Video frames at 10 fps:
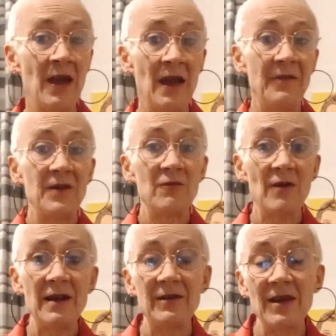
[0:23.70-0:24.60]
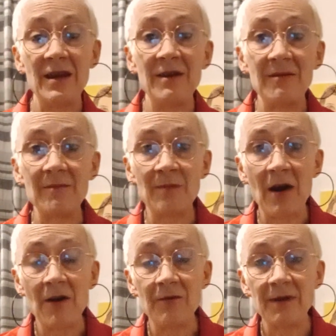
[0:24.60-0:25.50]
if you'd read the
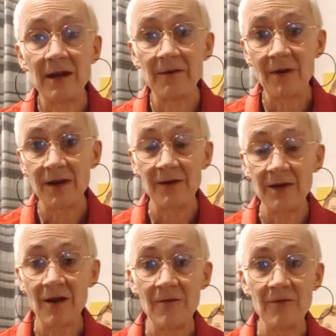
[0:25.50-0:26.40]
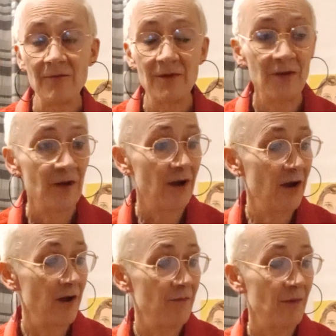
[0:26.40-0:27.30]
post anyway, you'd know,
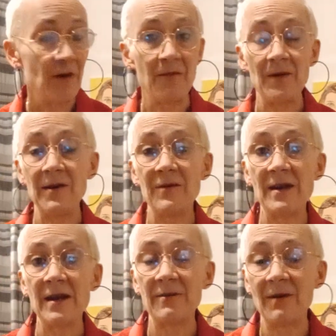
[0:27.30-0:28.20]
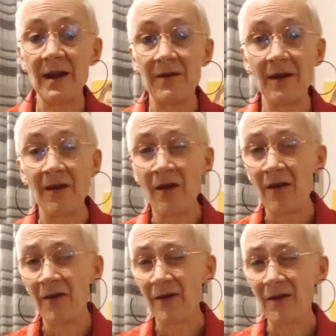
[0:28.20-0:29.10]
but I'll fill you in anyway, that
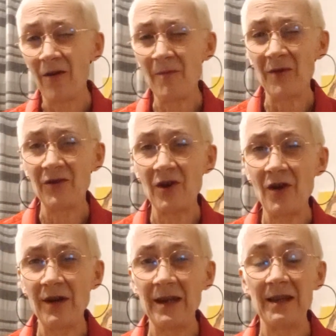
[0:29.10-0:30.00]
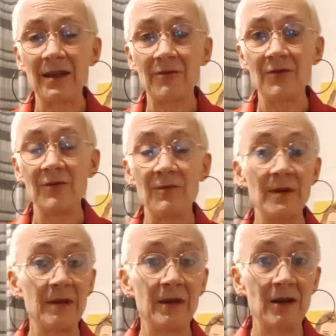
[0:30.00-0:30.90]
on my journeys through
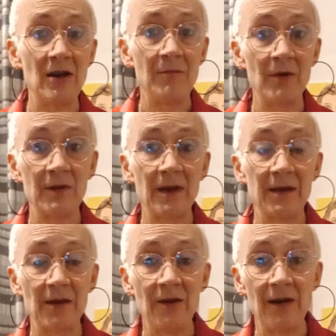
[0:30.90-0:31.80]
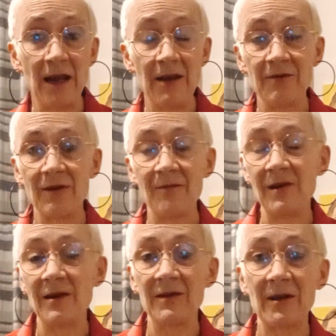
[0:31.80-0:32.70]
cigar box guitar land over the
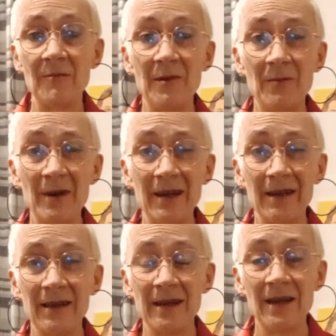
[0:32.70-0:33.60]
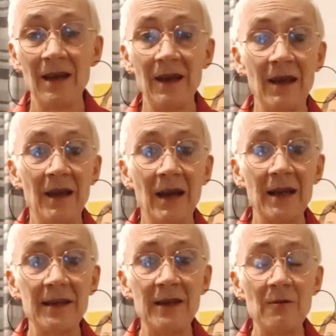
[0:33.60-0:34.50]
last couple of weeks, I've
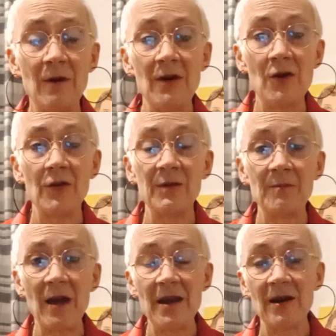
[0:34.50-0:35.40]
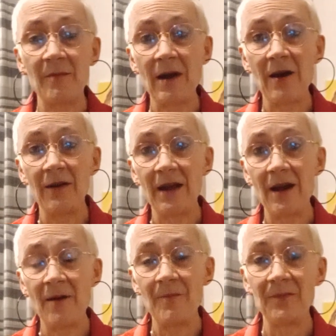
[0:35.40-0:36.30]
seen quite a lot of debate about
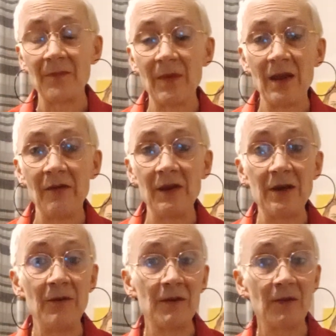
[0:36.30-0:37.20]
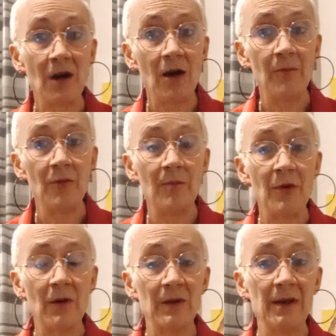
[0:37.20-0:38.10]
the use of cardboard
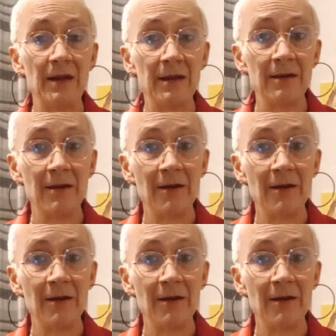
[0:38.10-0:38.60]
boxes.